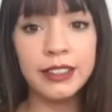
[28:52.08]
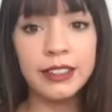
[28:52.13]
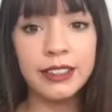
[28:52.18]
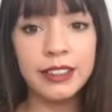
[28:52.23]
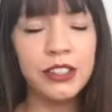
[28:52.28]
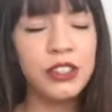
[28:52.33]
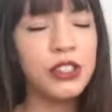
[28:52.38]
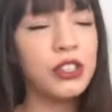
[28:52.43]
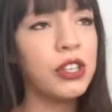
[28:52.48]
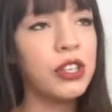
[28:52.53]
it's
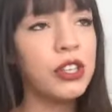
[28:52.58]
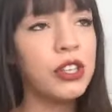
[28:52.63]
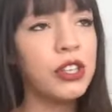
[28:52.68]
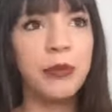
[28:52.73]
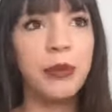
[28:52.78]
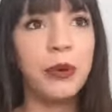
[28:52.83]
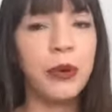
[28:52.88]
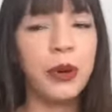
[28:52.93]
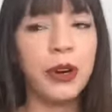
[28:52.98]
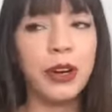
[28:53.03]
so
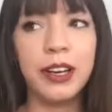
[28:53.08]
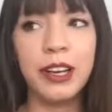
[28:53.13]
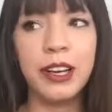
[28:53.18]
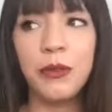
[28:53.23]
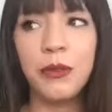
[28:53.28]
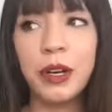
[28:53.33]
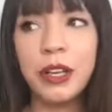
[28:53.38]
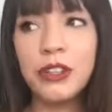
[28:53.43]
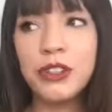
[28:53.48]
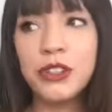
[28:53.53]
important i
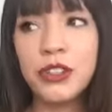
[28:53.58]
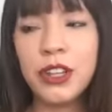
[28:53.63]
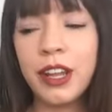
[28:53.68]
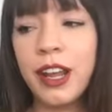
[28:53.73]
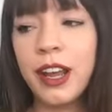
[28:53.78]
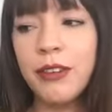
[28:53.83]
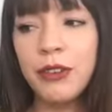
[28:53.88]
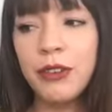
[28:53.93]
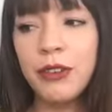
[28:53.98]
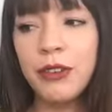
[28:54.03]
wish that
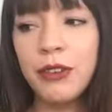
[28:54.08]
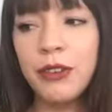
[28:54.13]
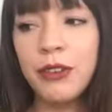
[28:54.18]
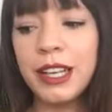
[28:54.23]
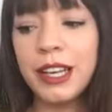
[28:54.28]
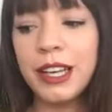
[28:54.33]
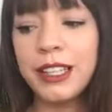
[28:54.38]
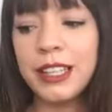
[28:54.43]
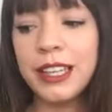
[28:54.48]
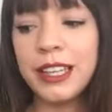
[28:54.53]
everybody
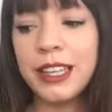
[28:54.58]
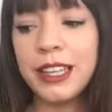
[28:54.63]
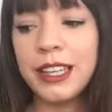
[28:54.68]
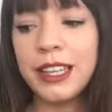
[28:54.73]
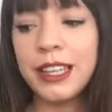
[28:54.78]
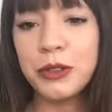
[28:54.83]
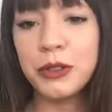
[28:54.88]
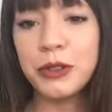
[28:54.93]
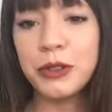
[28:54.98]
had to answer those